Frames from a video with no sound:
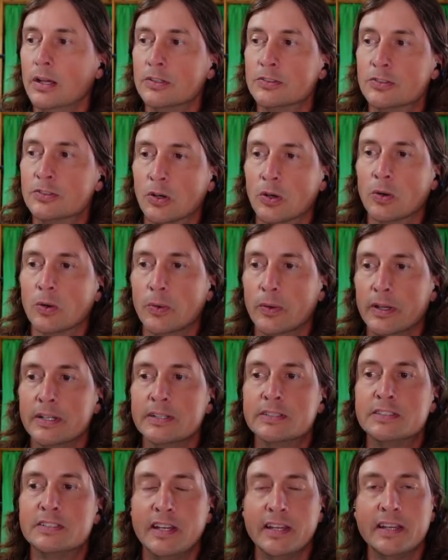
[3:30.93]
So
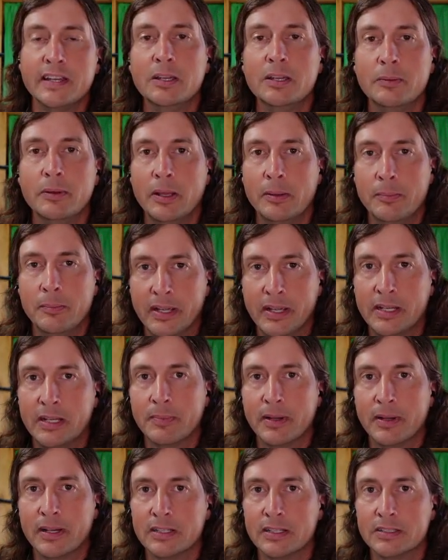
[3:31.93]
it's taking and
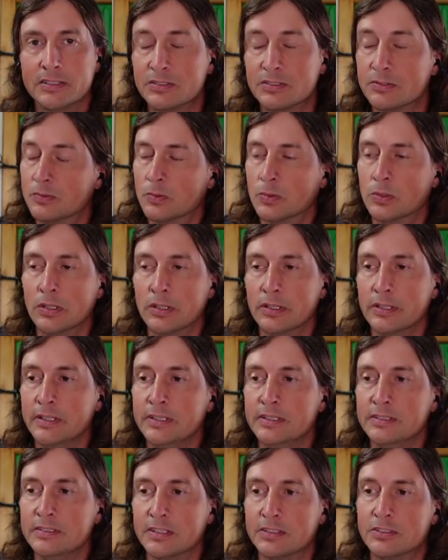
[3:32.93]
making my list really
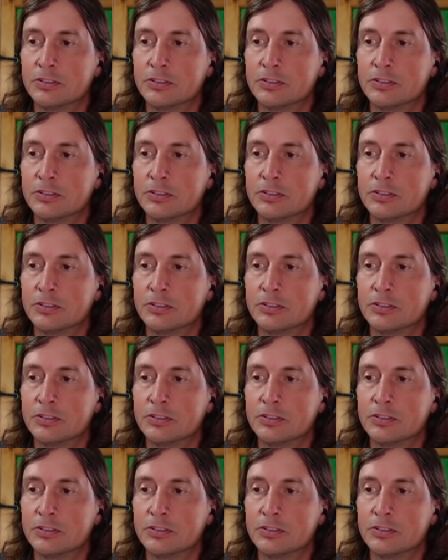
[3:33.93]
easy.